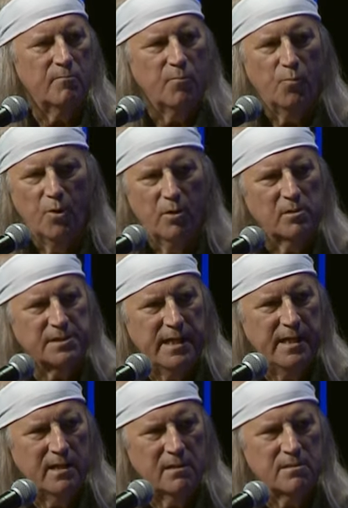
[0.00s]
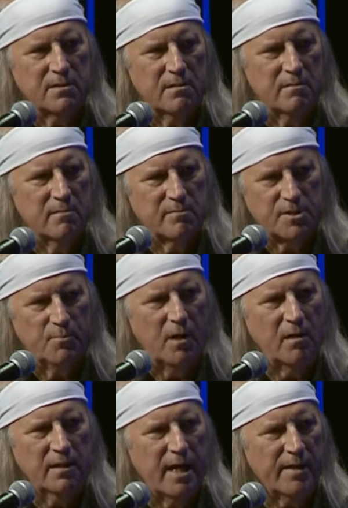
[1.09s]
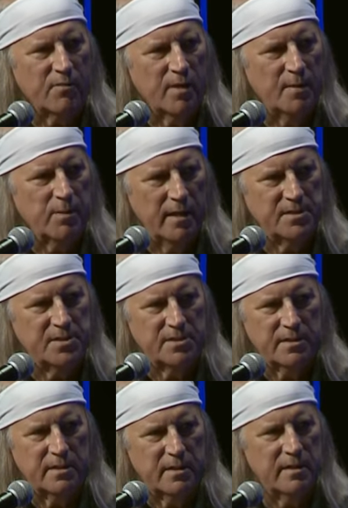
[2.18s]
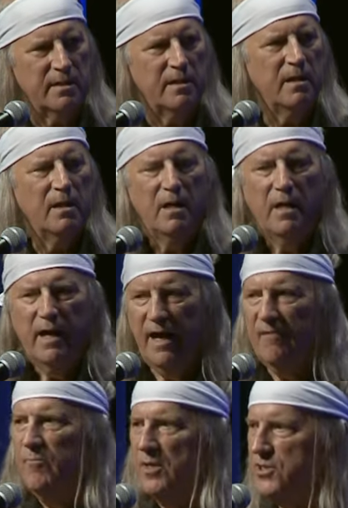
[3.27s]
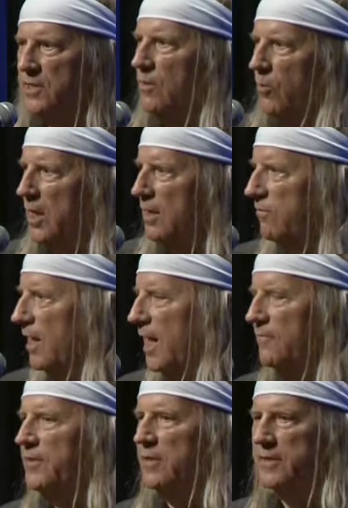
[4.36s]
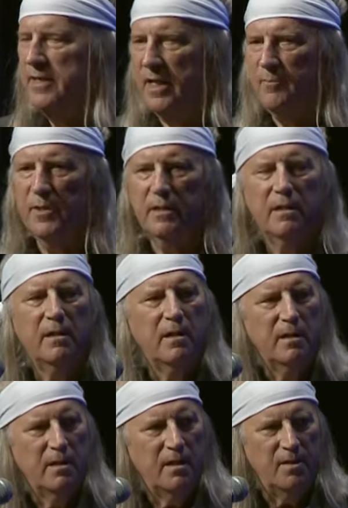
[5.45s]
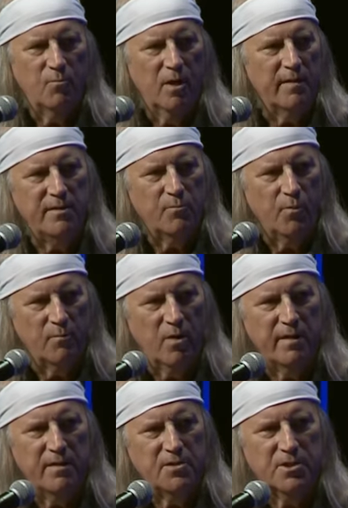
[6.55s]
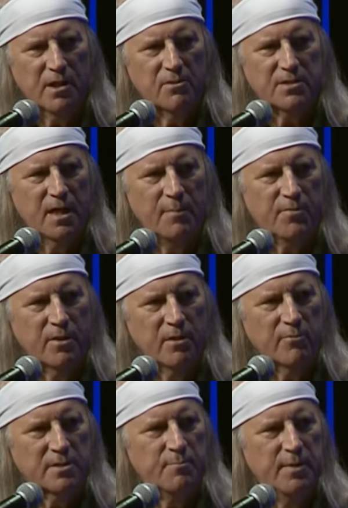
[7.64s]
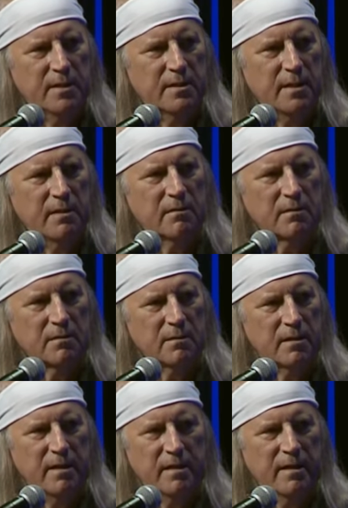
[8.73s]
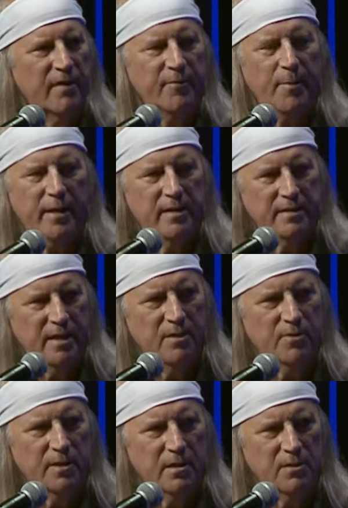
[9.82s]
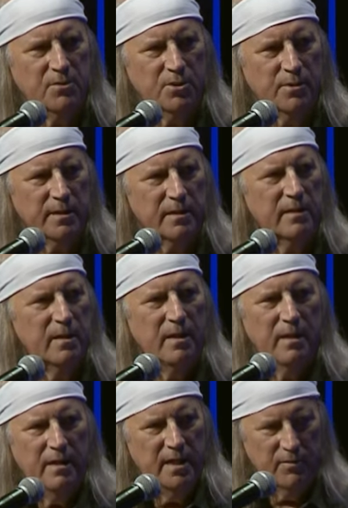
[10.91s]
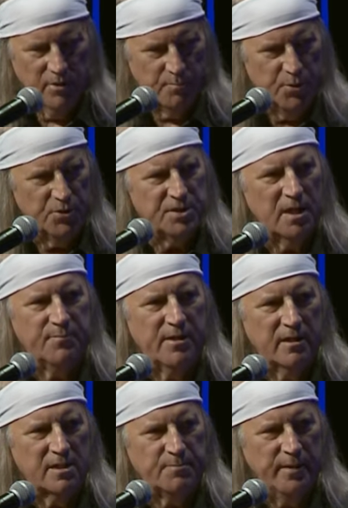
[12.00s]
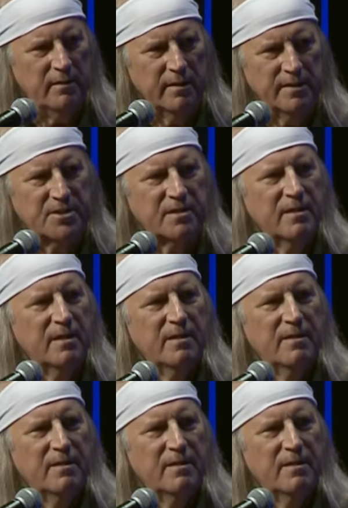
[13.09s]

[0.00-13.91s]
rural towns and small, out of the way places that didn't have much in the way of live entertainment in one of the when one of these shows came through, it was a big deal, and, and everybody in town would go to it, and it would boost up their spirits,